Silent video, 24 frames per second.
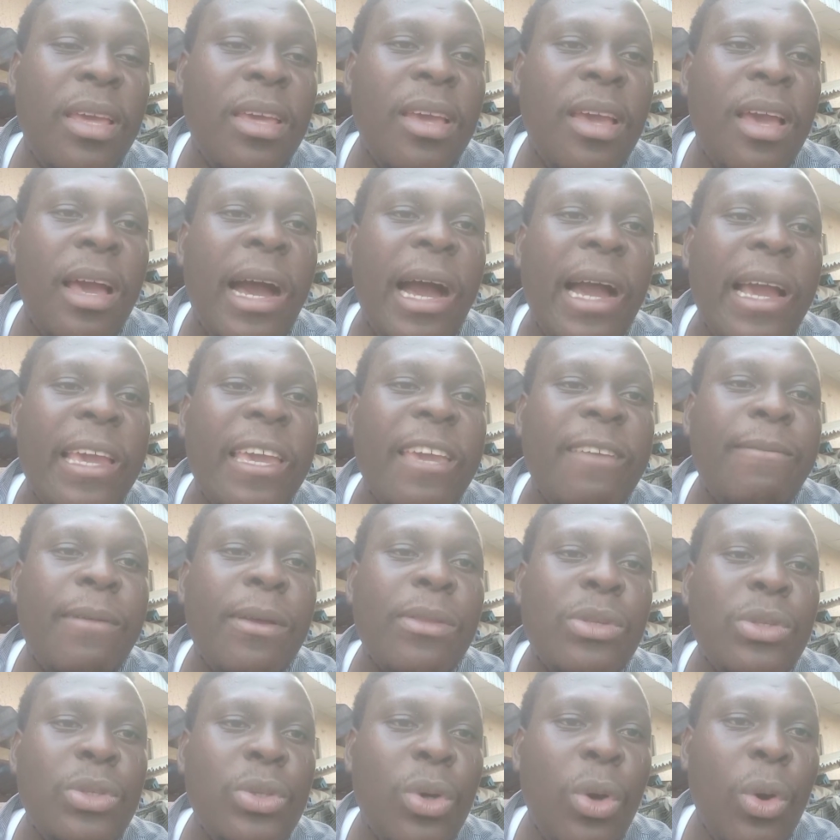and give birth
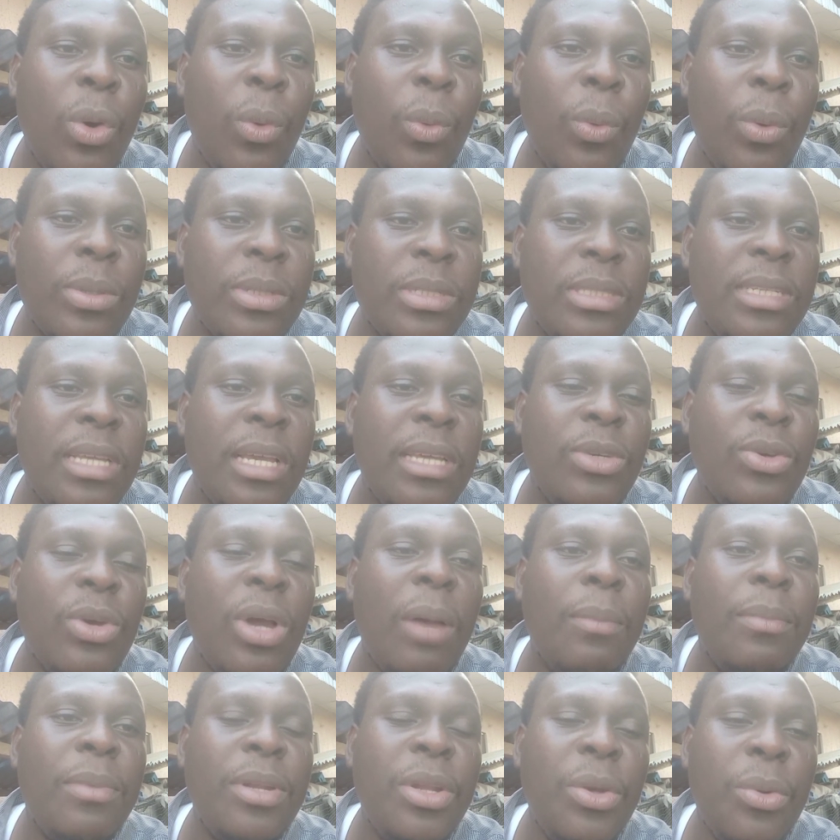to young ones. Then you can
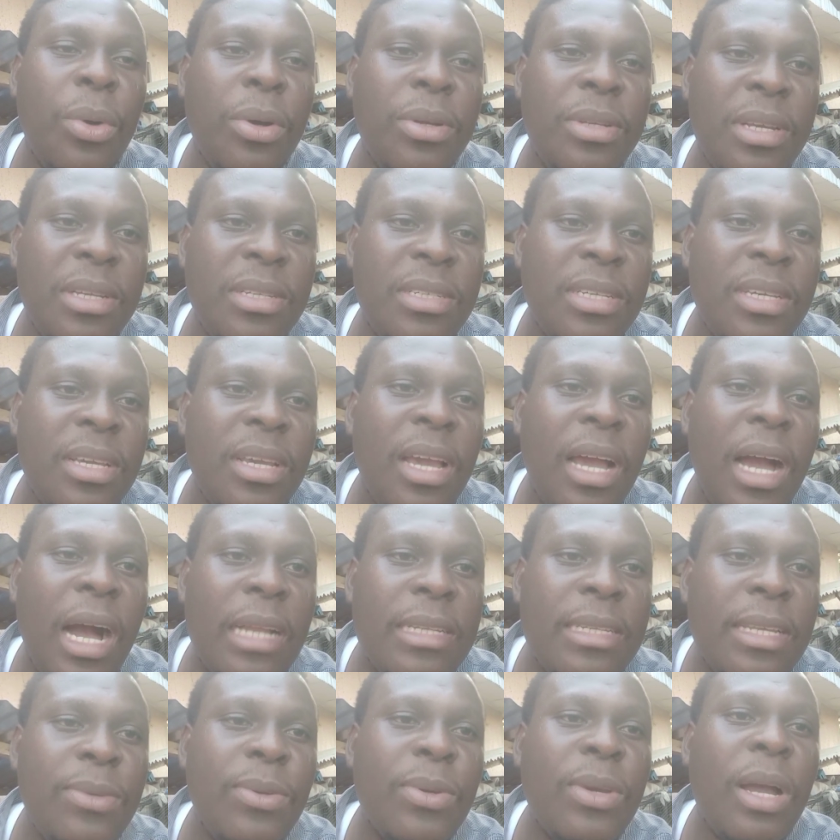be rewarded, and
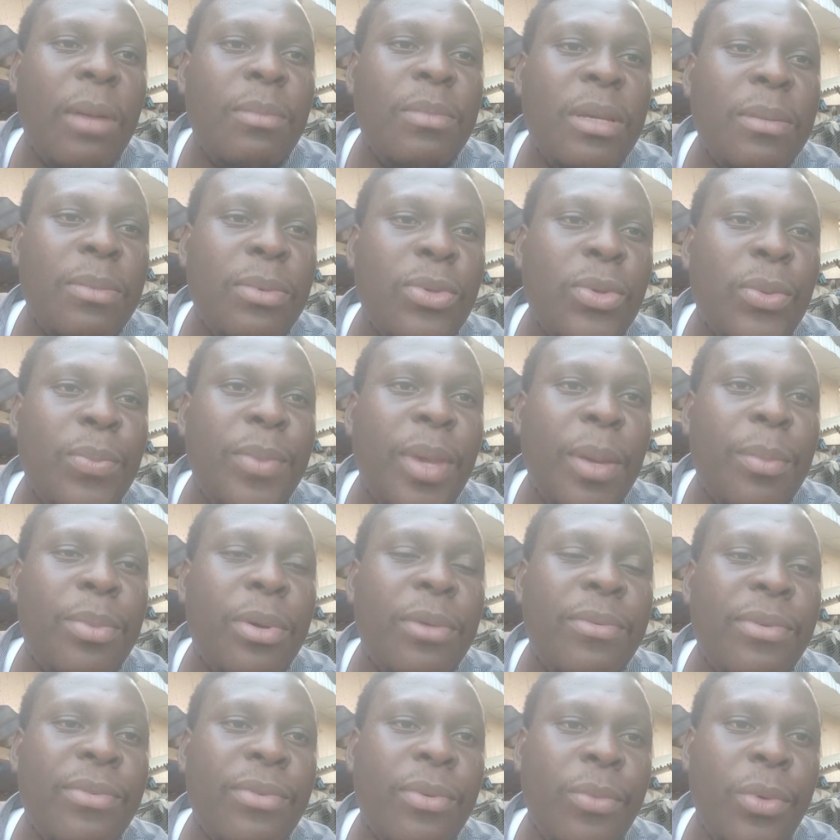then you can be able to make
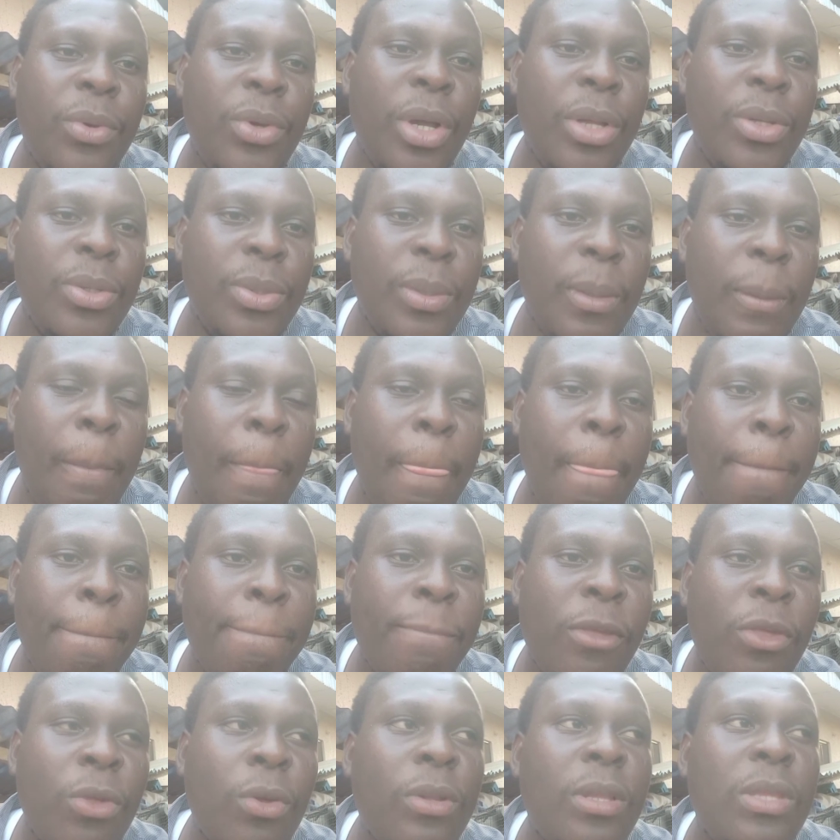profit from what you are doing.
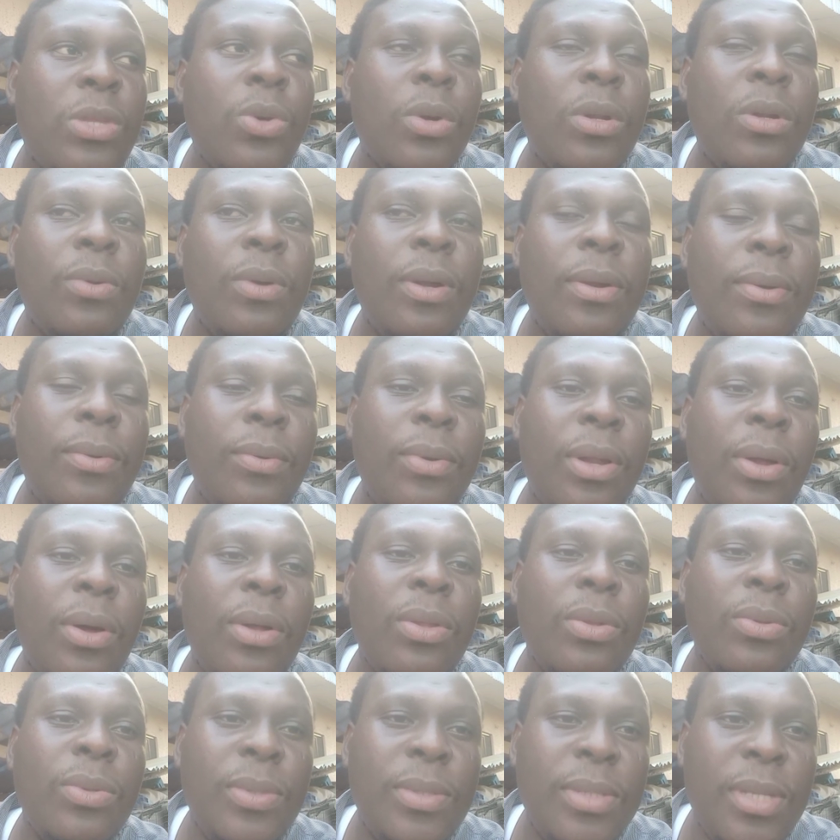So this is what I
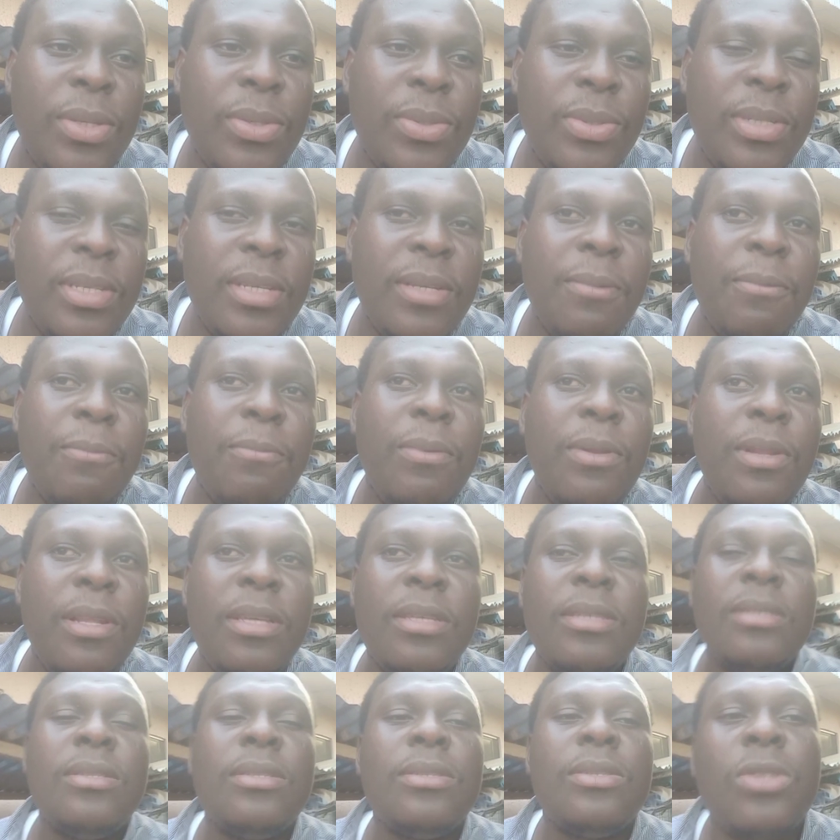wanted to say today. Please
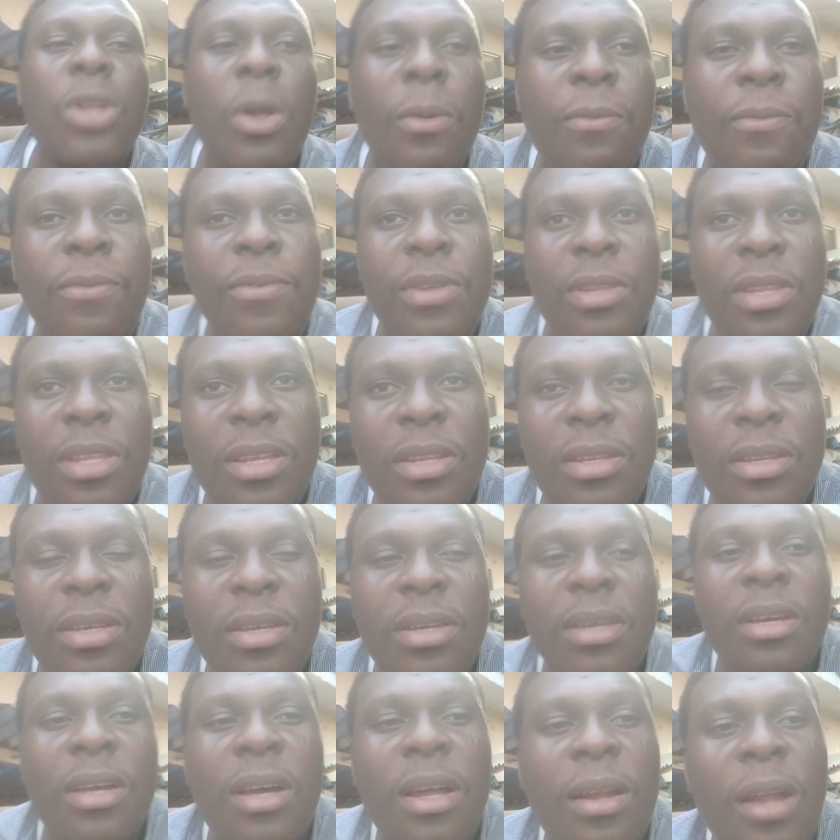stop feeding
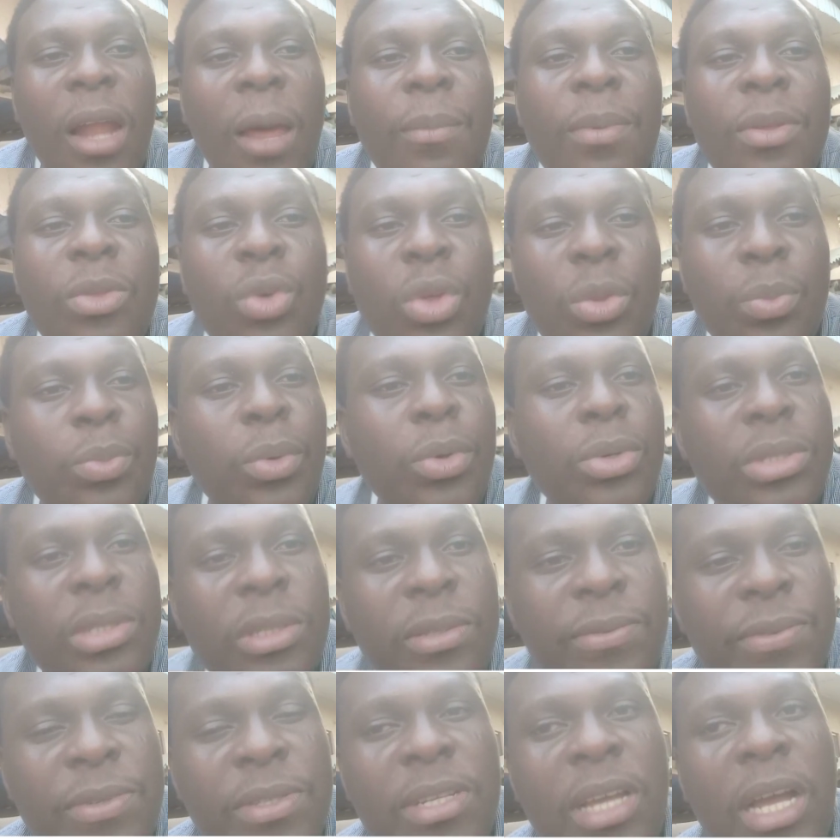rabbits with poultry
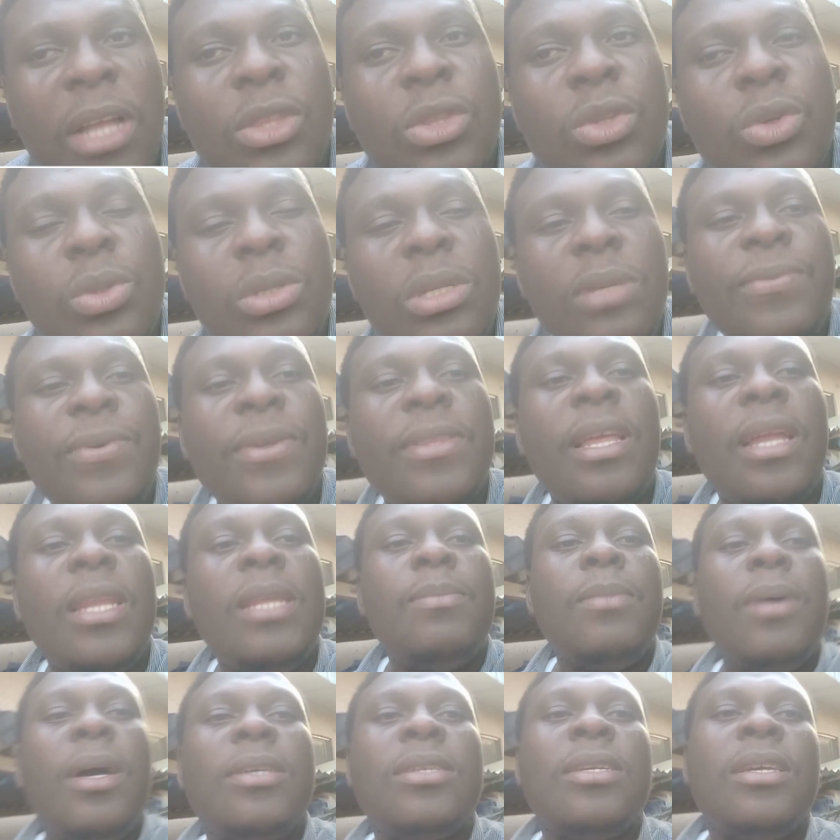feed. They are two different
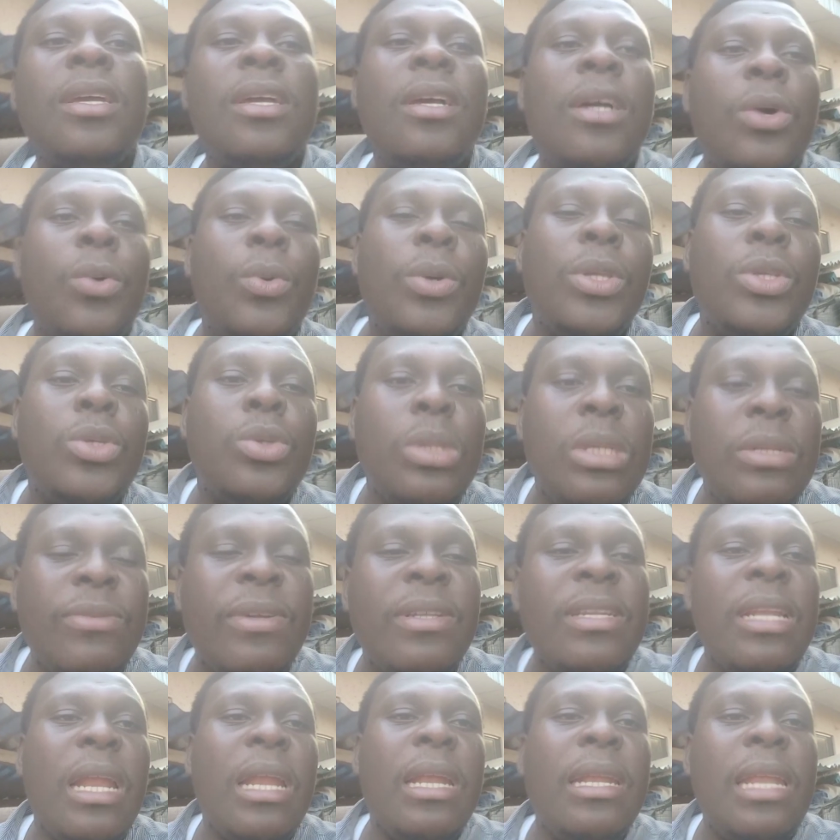animals with two
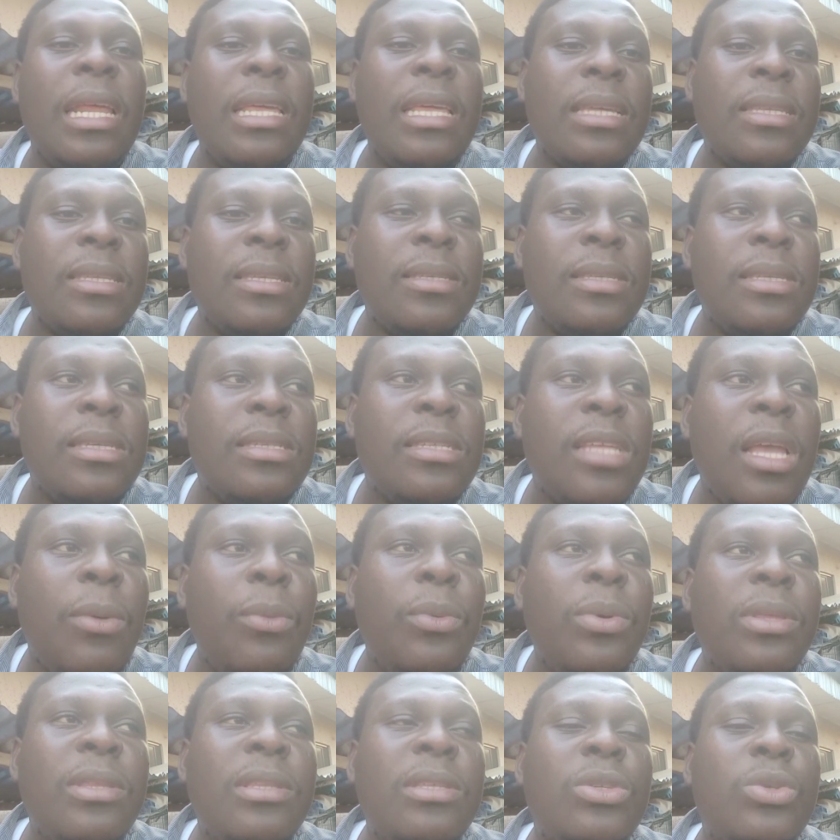different digestive systems,
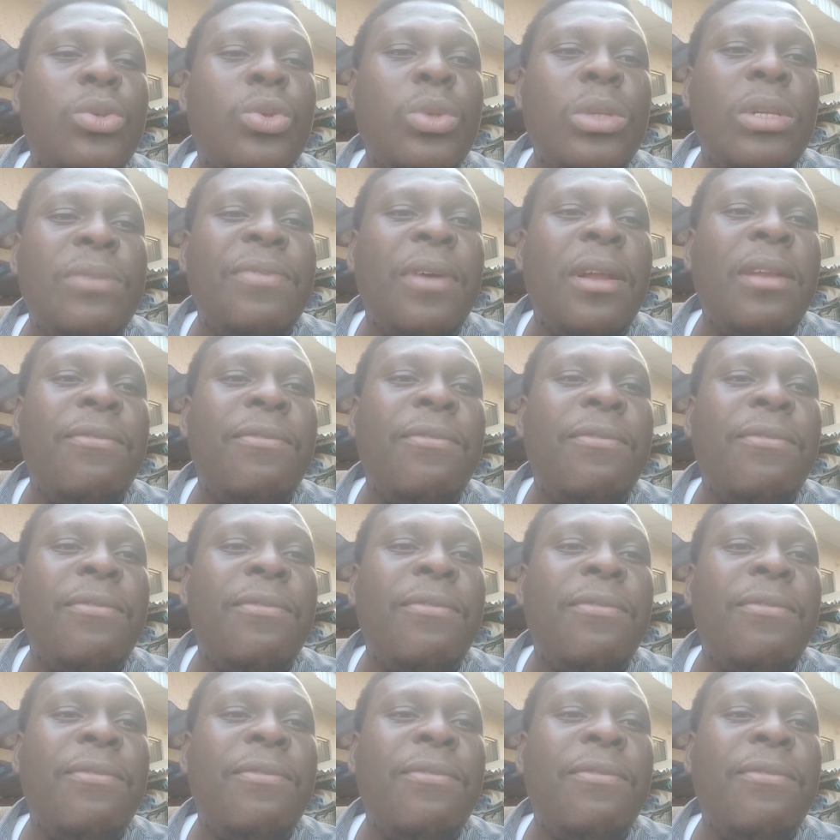with two different